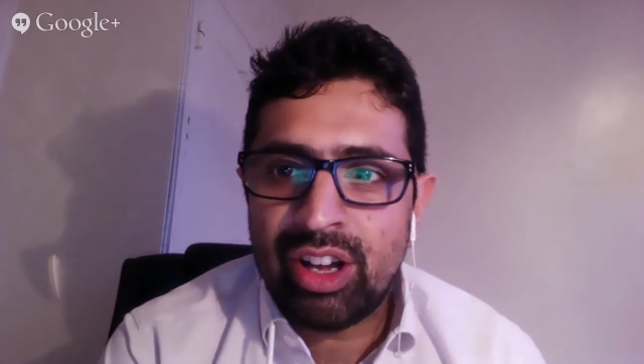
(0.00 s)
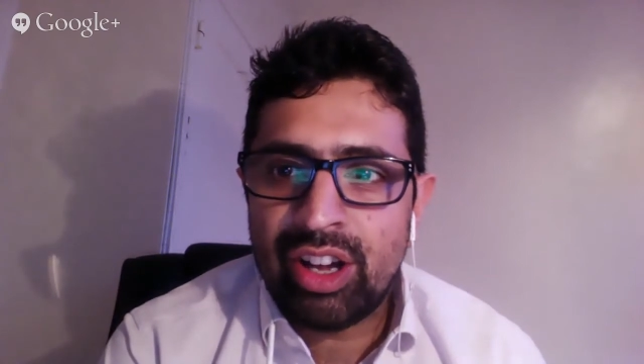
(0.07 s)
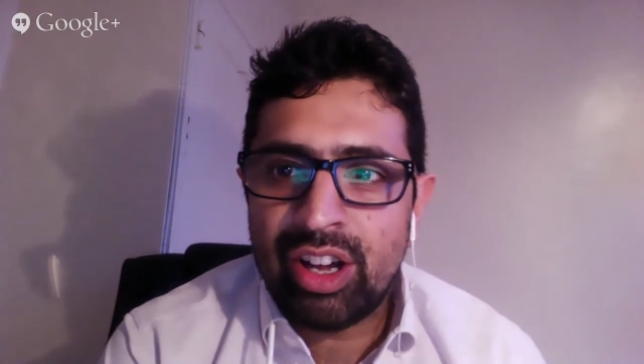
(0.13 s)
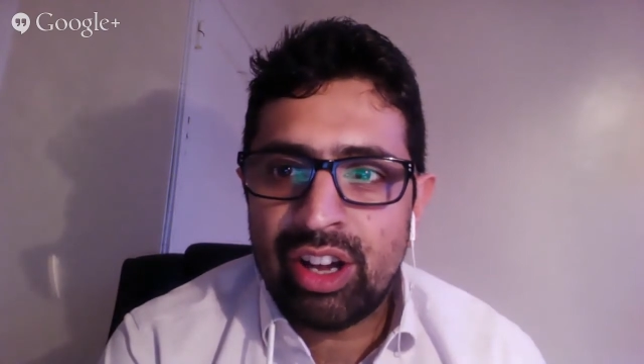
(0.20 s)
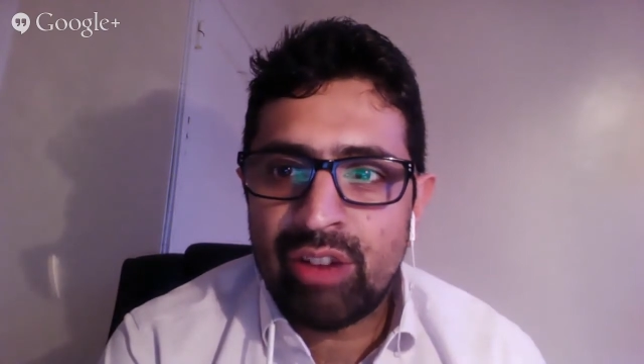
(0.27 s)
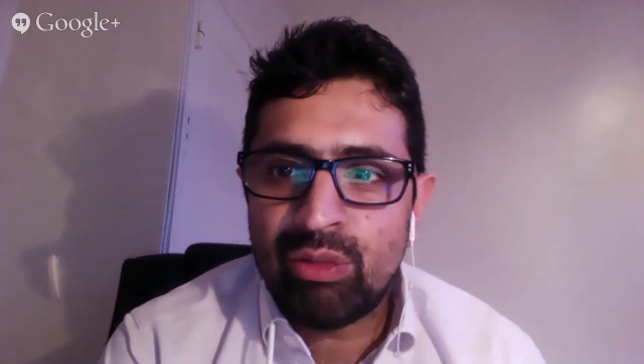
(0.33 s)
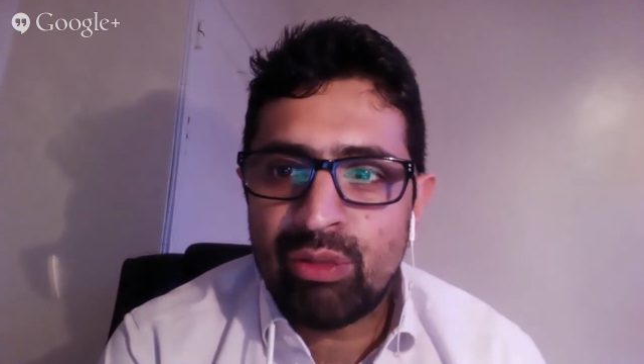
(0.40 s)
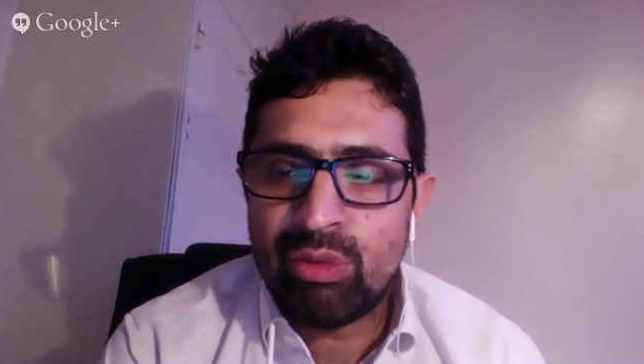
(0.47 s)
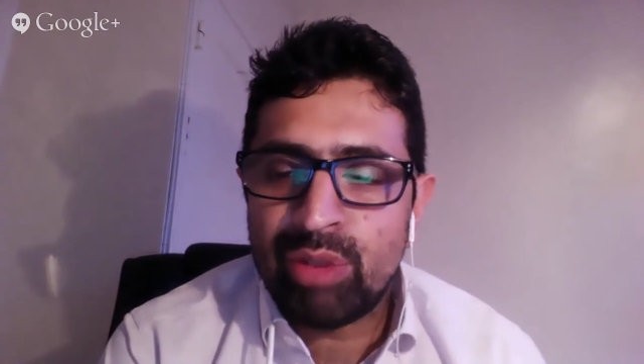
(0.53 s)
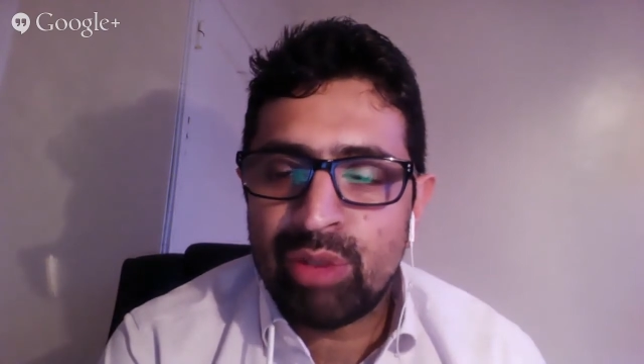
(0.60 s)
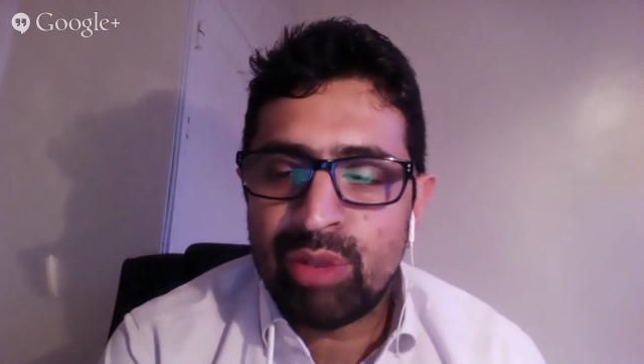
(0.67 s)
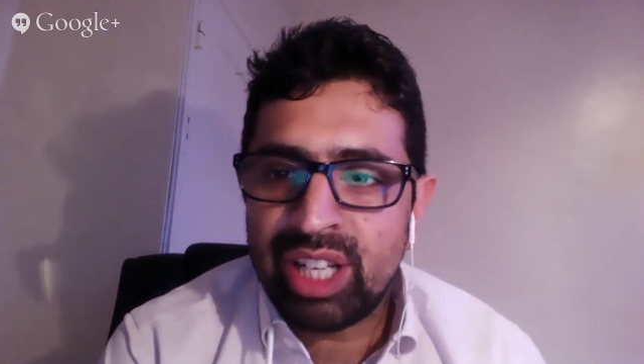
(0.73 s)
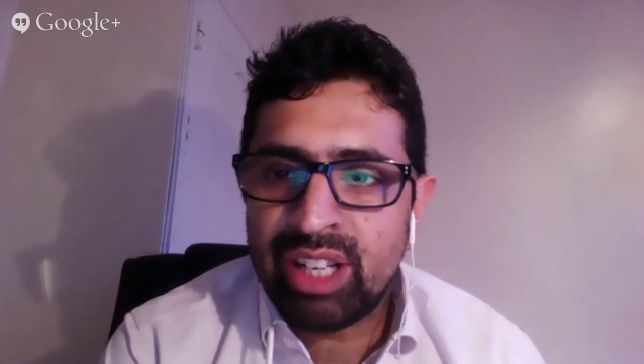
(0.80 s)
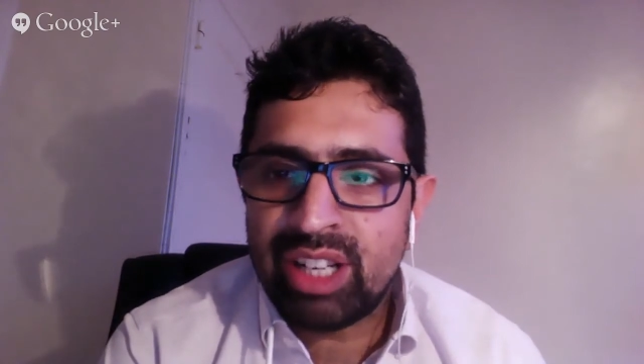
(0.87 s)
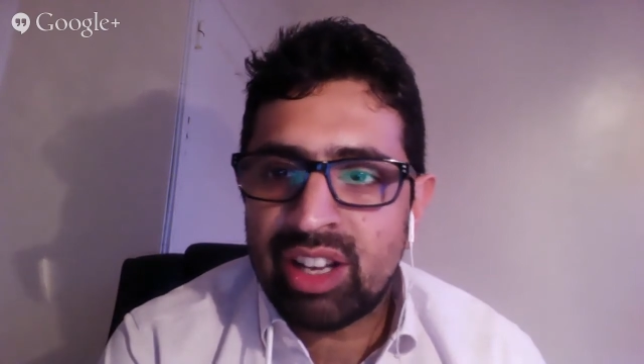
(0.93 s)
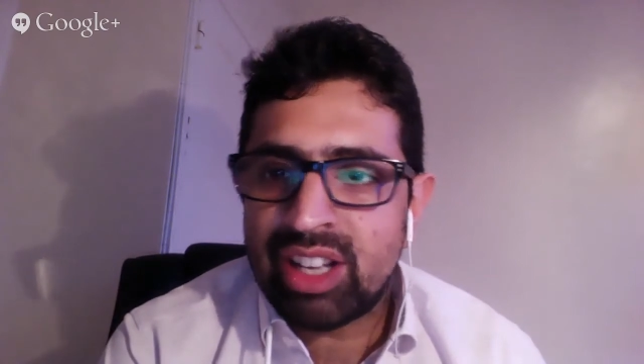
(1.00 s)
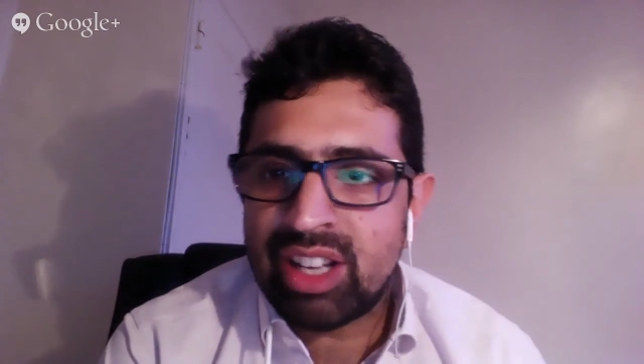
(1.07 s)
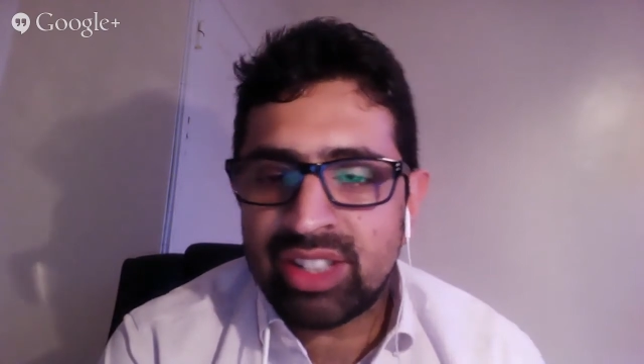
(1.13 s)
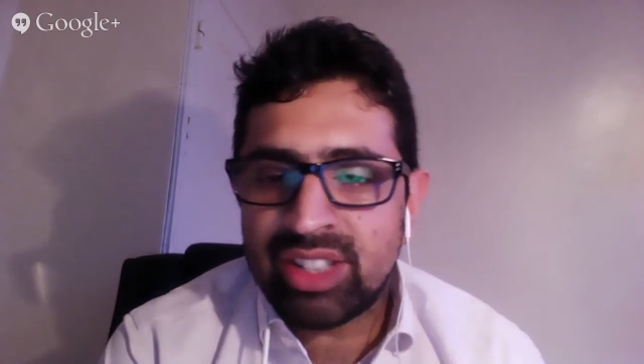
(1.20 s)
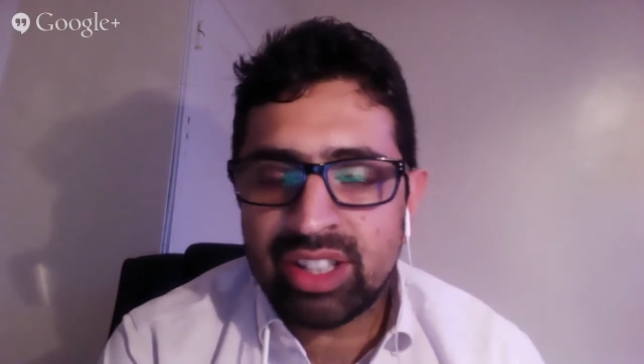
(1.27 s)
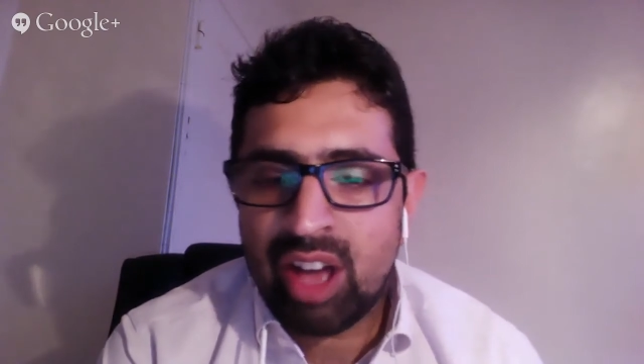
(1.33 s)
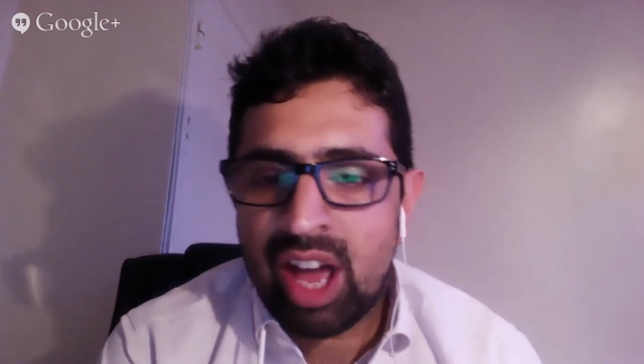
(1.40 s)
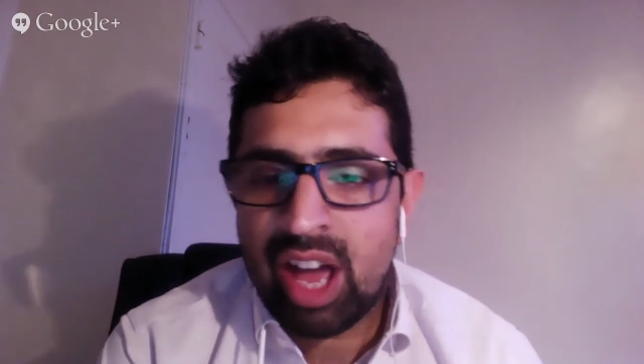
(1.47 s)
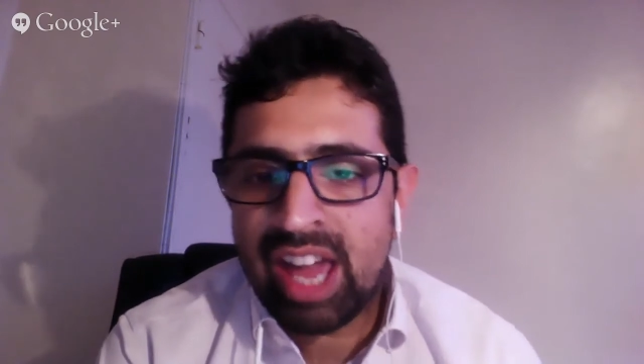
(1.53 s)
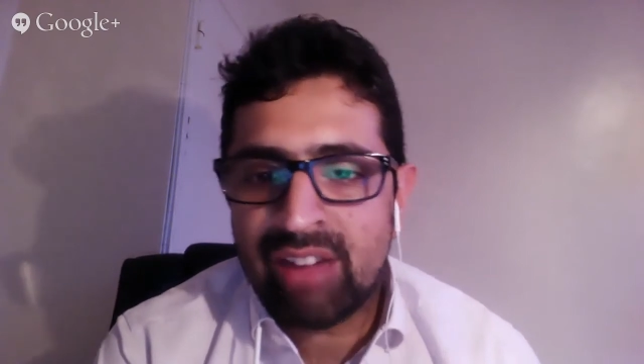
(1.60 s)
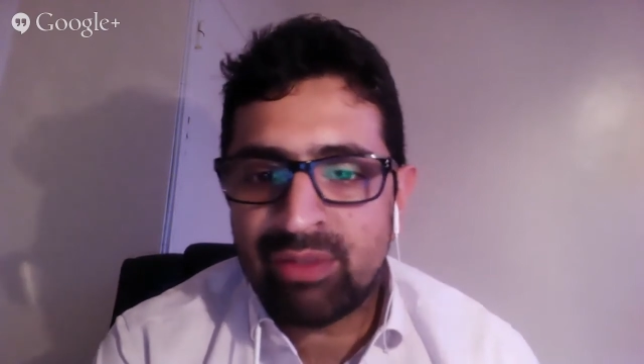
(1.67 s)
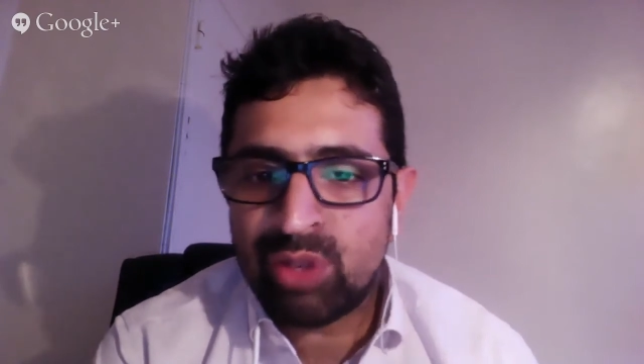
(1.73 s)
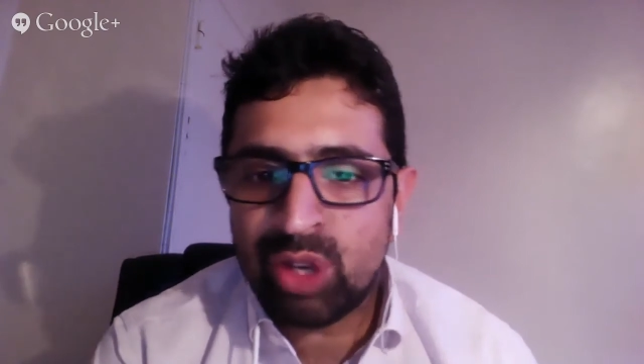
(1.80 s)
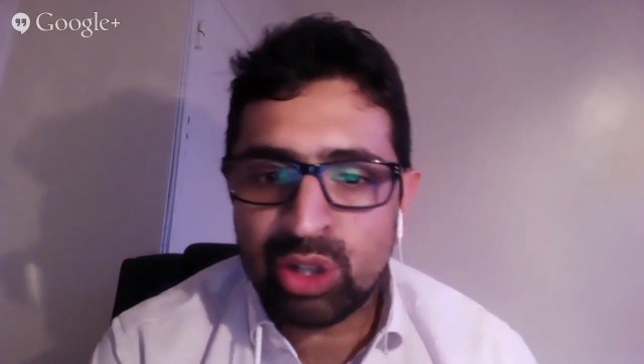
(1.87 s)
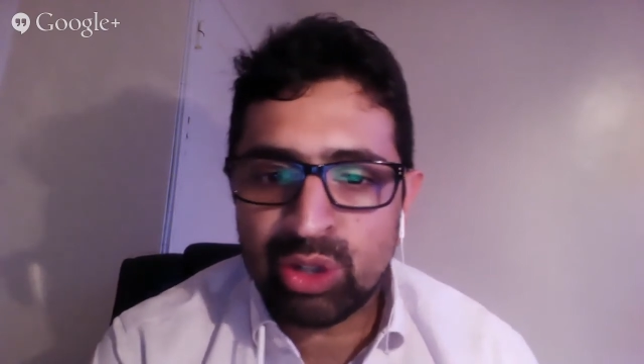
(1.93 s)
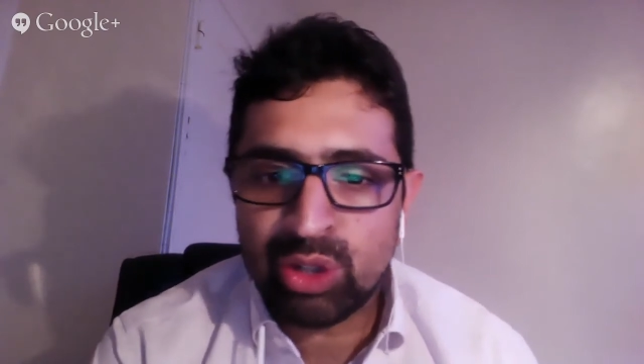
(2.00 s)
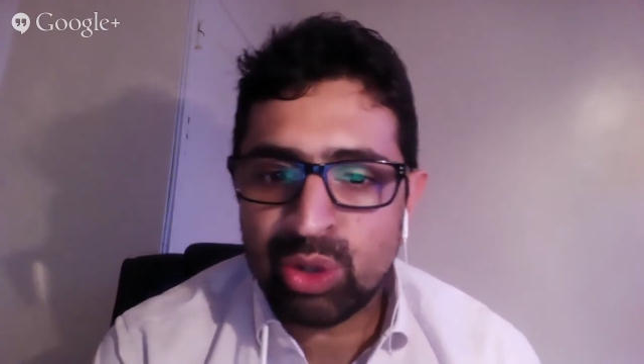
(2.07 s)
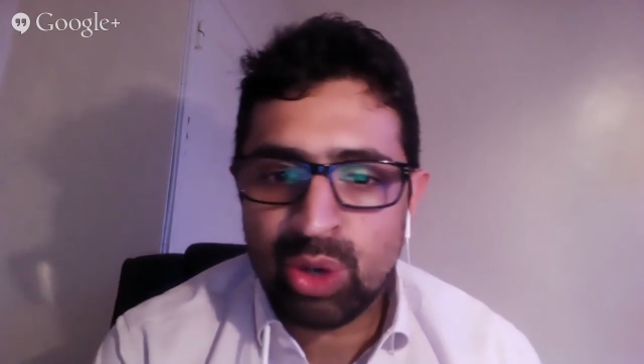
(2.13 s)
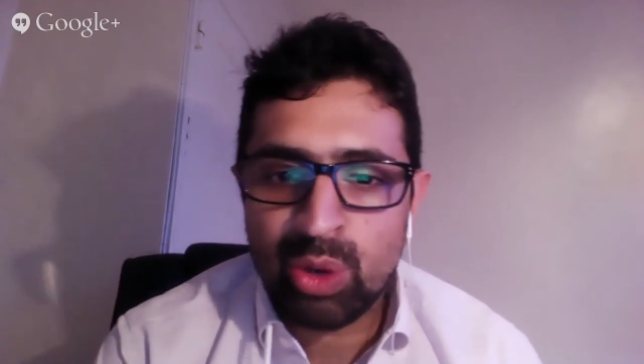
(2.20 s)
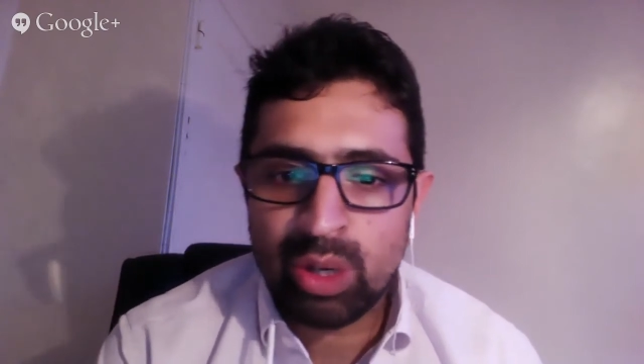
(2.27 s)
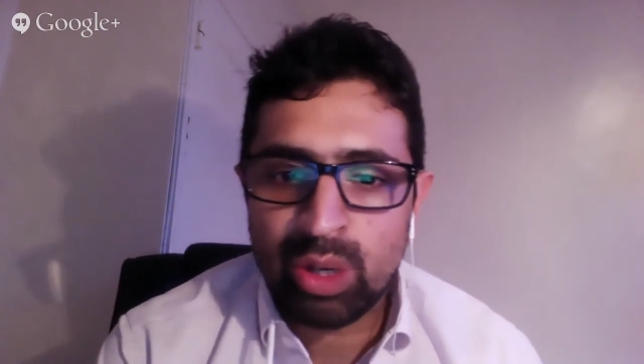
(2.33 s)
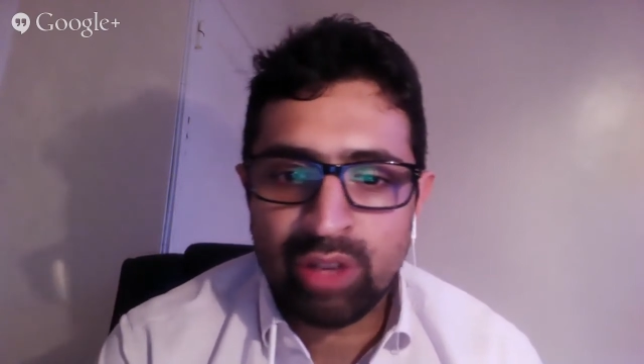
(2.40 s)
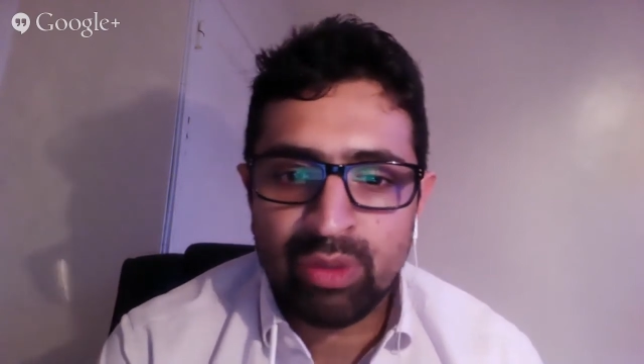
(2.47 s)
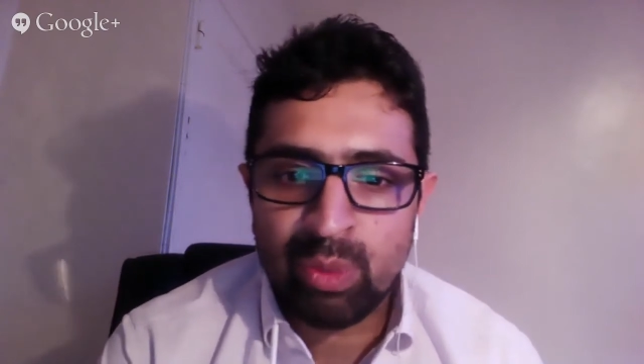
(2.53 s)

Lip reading: realizing that I have no control